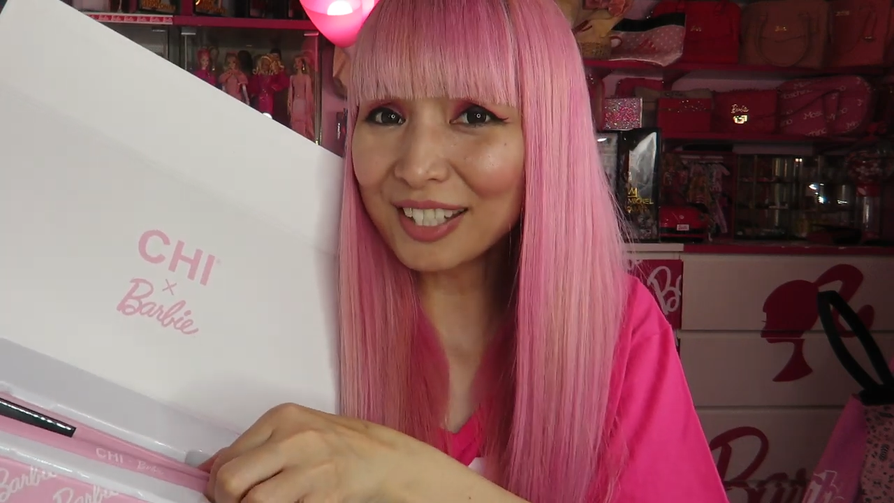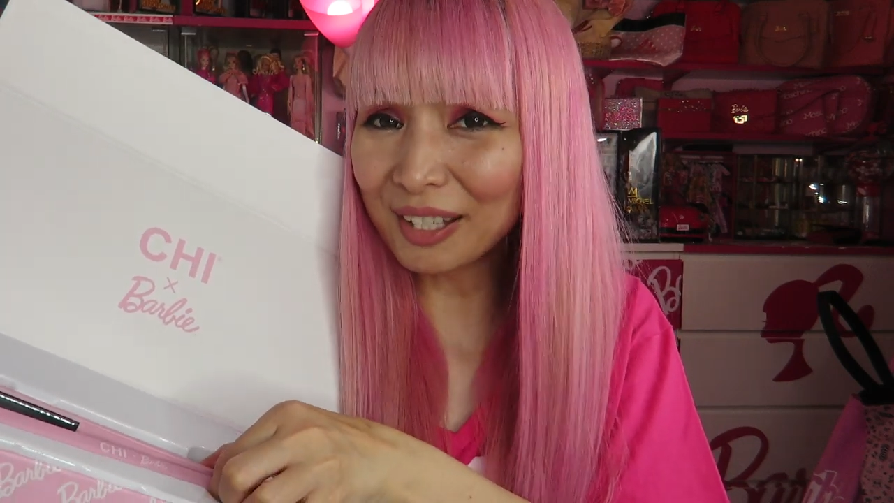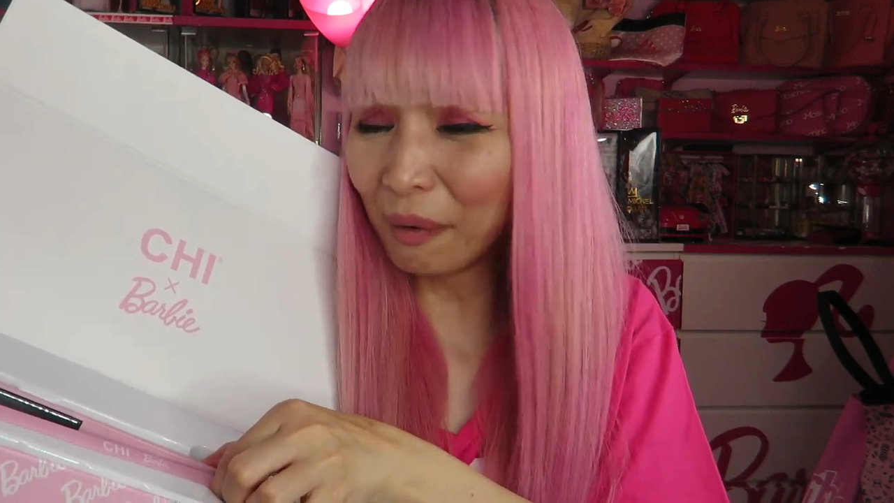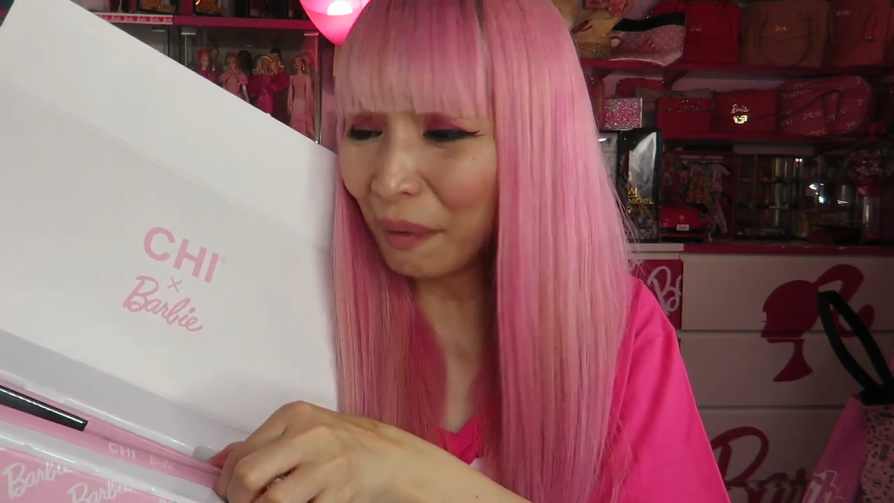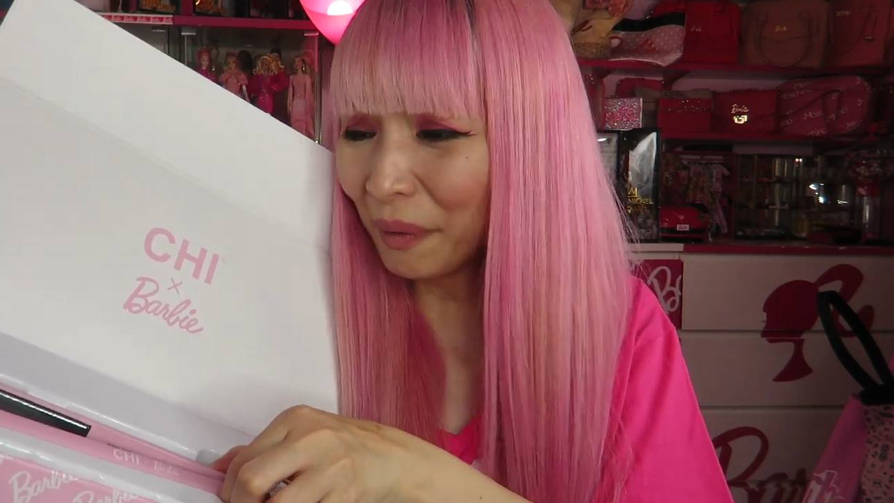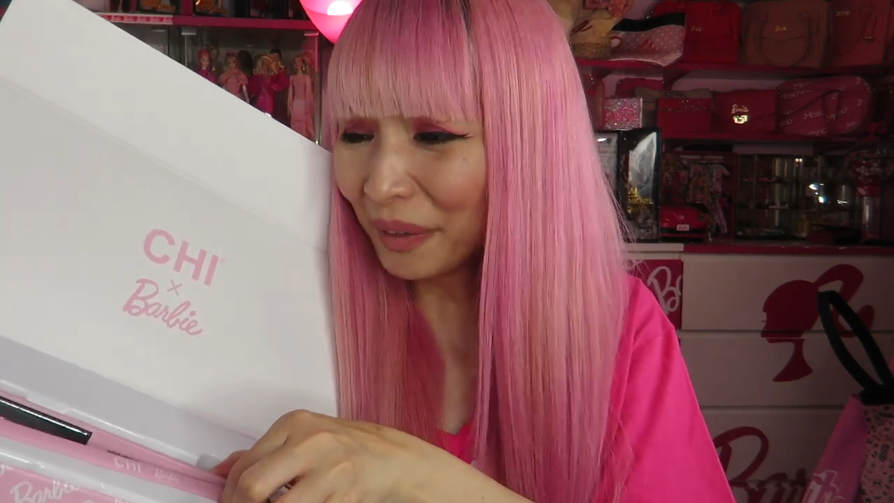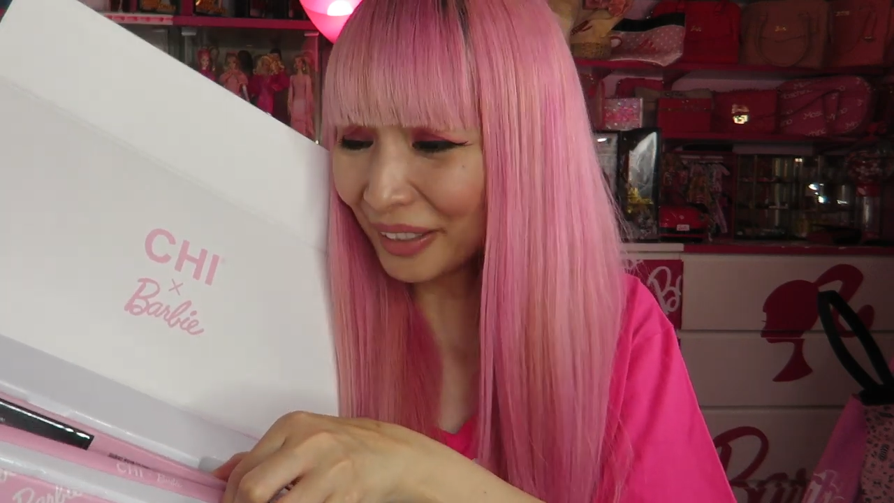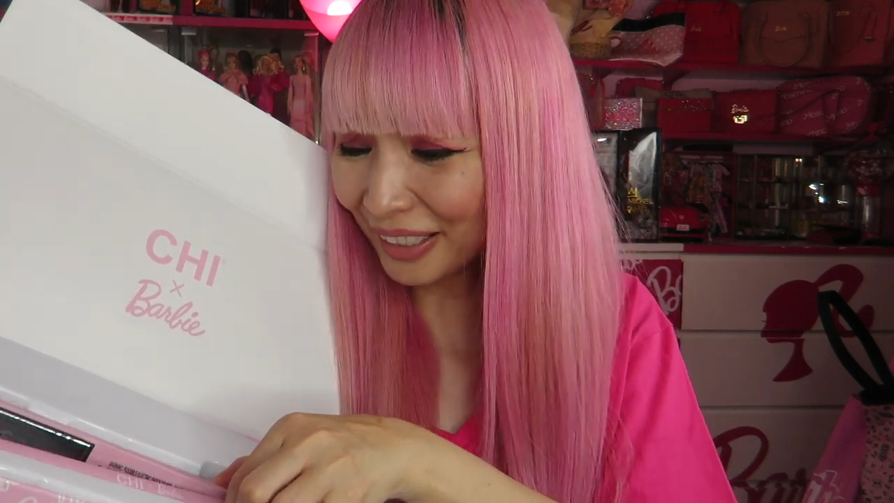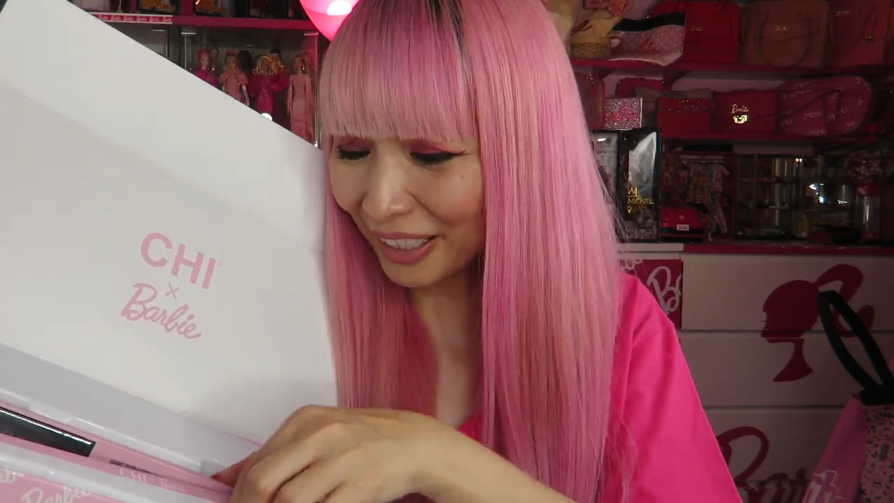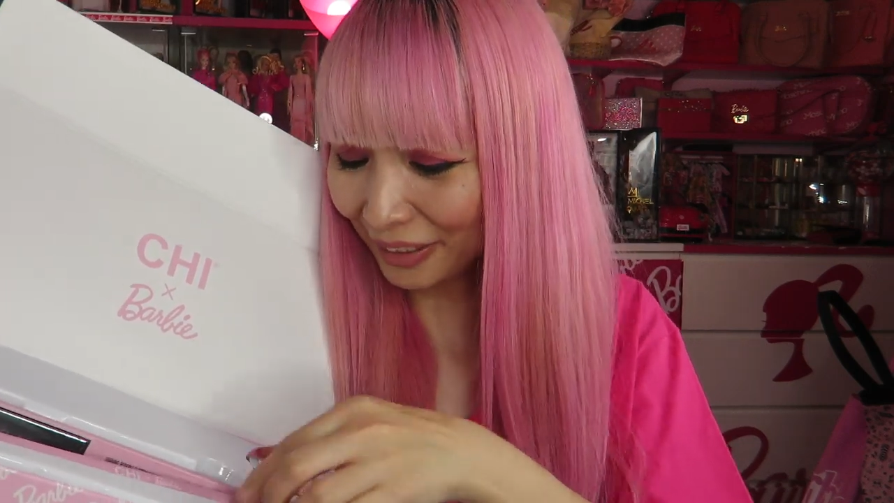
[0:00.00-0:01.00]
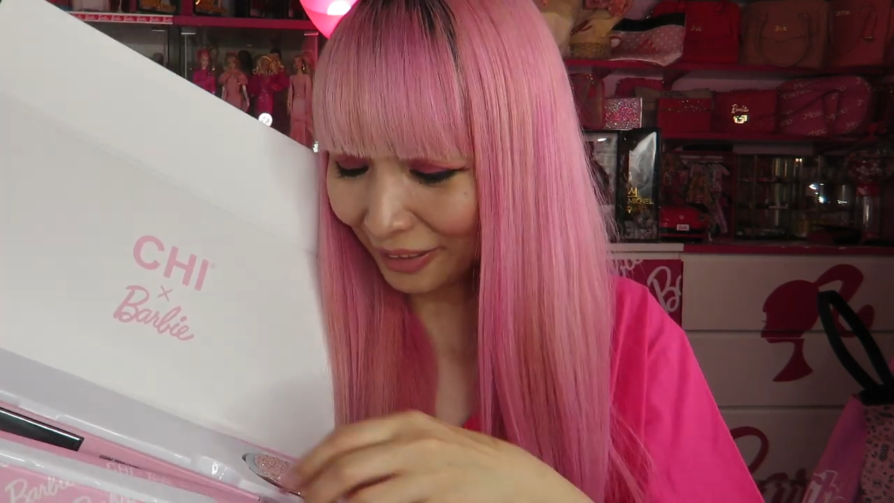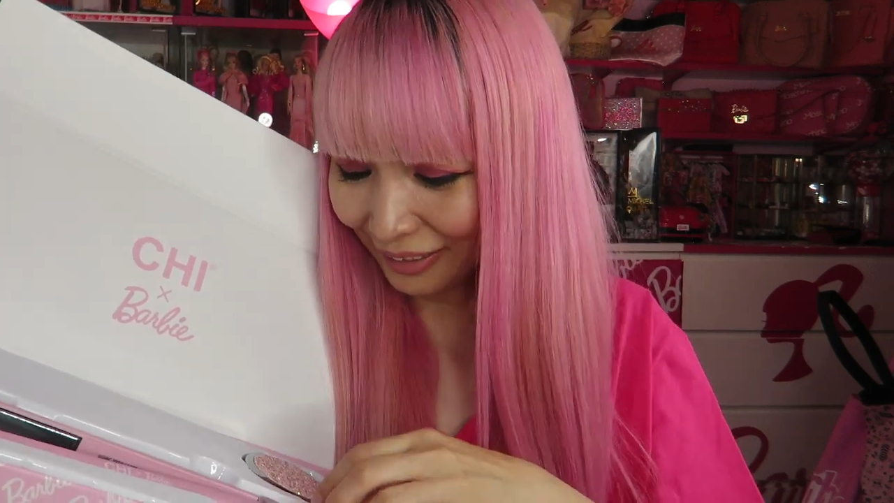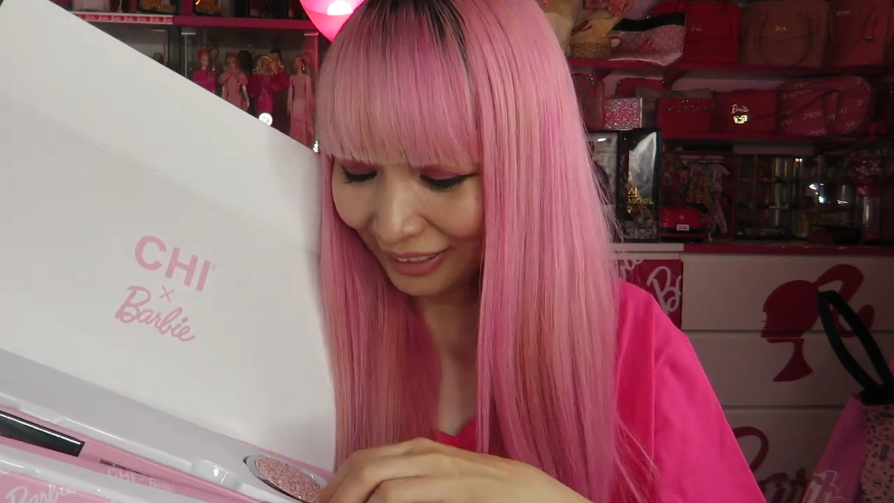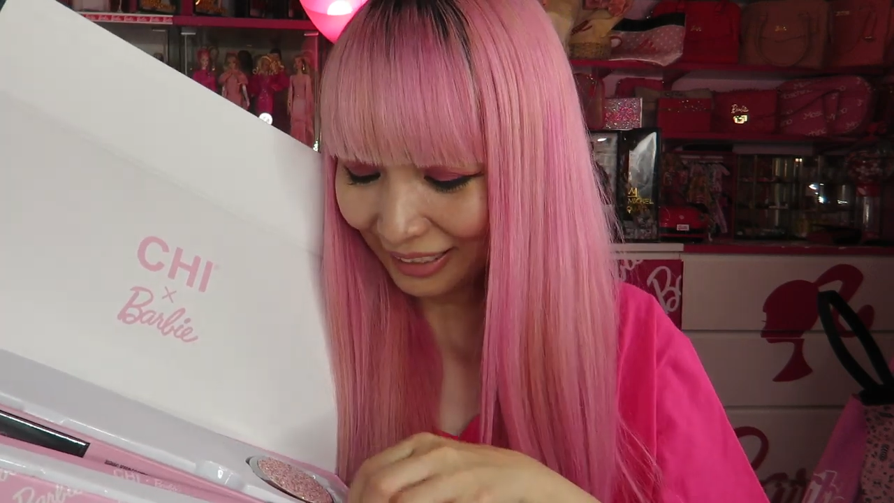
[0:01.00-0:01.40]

so cute.